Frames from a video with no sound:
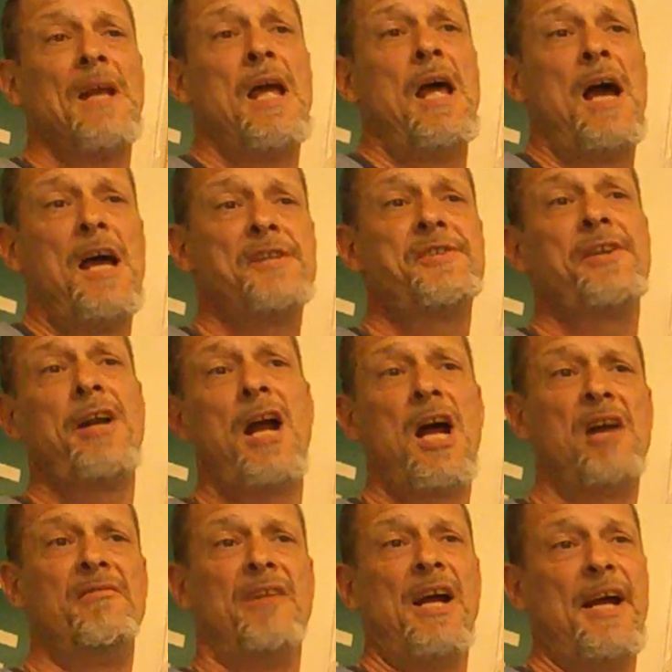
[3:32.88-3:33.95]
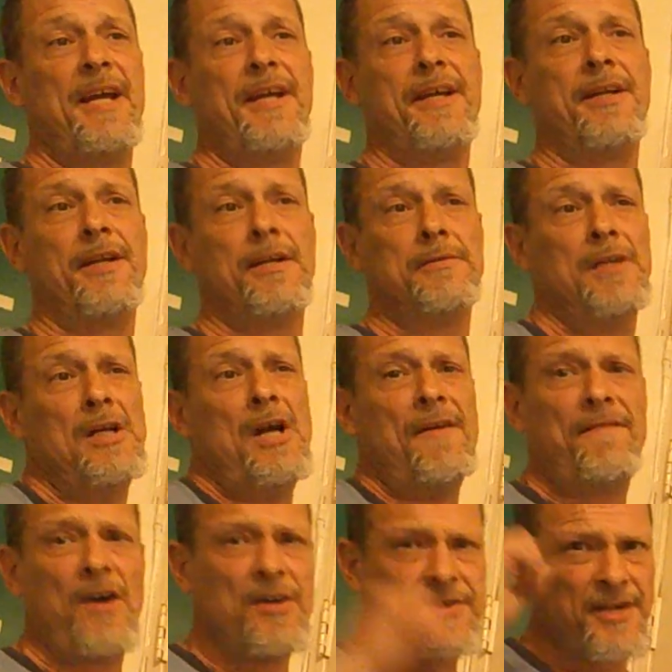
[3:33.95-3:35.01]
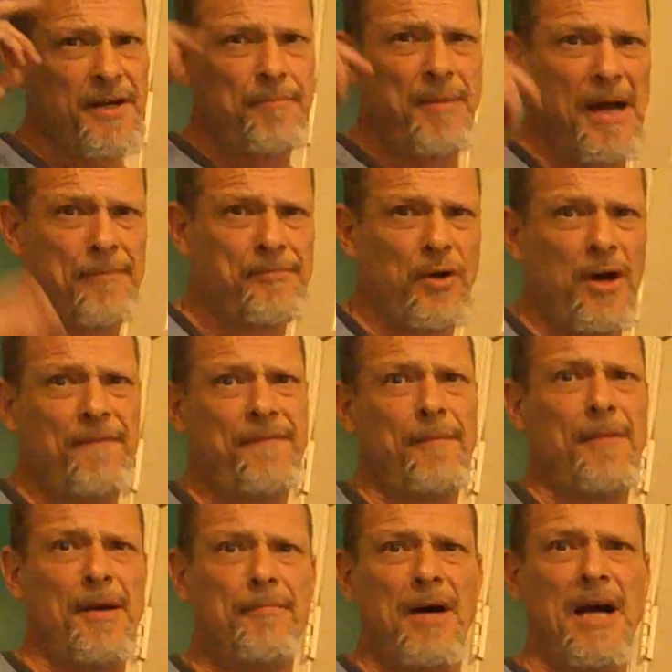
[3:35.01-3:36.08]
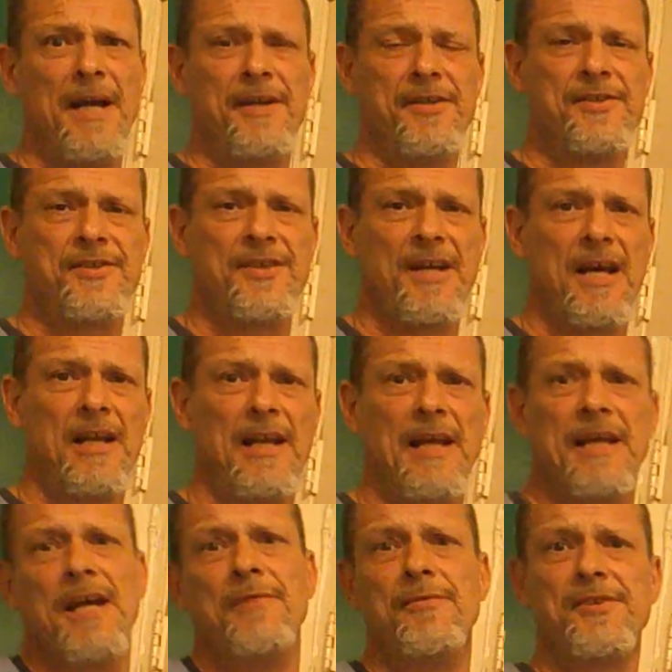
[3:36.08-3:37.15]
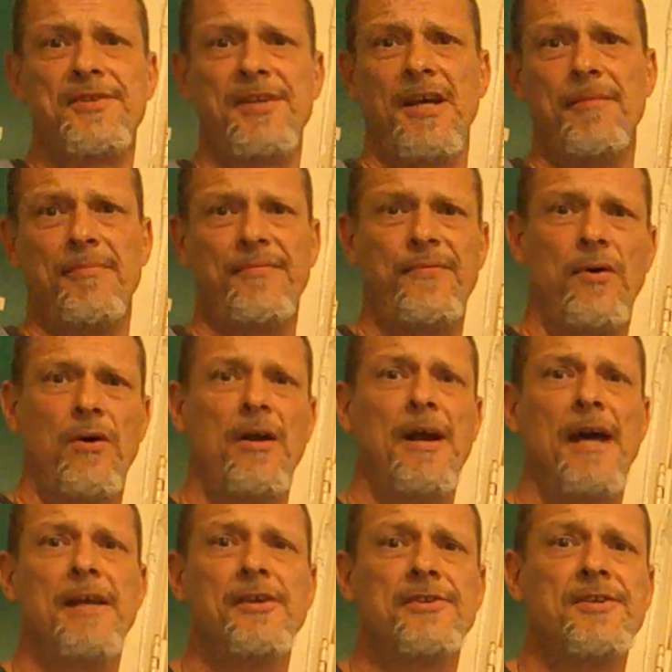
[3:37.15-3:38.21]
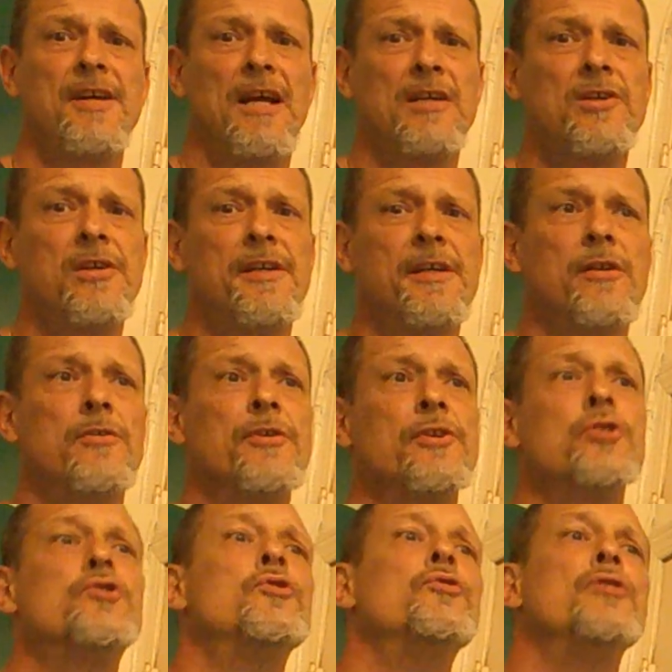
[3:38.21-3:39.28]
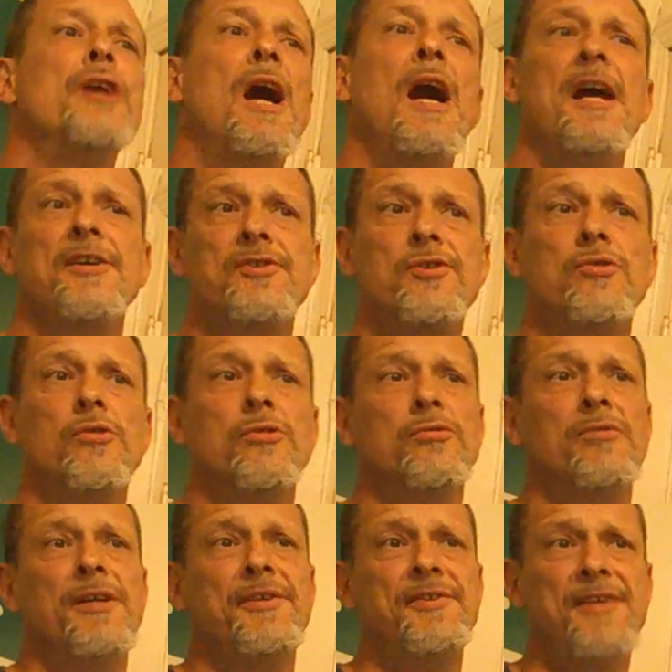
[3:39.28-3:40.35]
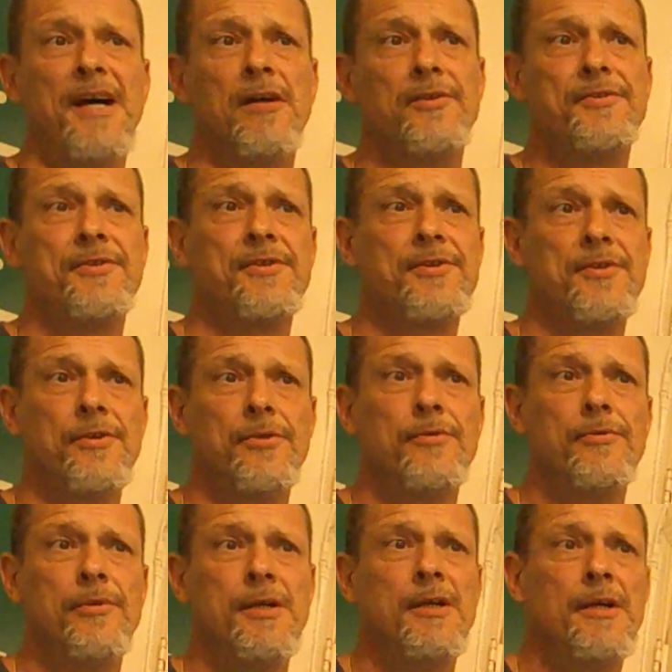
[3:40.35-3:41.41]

I said, all right, you know. First thing that popped off in my mind is, like I was saying before, I used to actually go to junior high school with Delta 2,